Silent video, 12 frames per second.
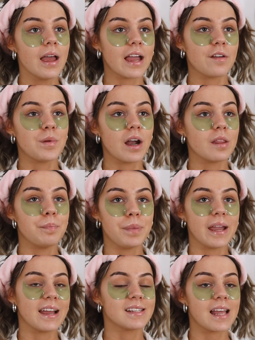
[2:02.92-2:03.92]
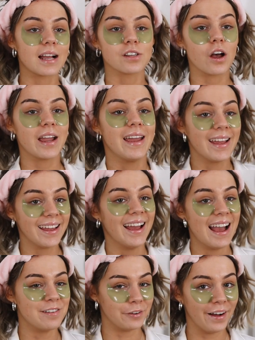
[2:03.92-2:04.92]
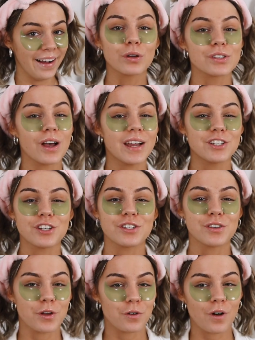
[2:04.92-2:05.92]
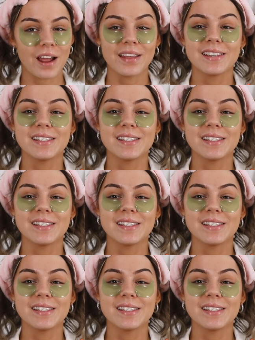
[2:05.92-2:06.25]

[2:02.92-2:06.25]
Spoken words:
gave me like the biggest anxiety ever. Because I just knew right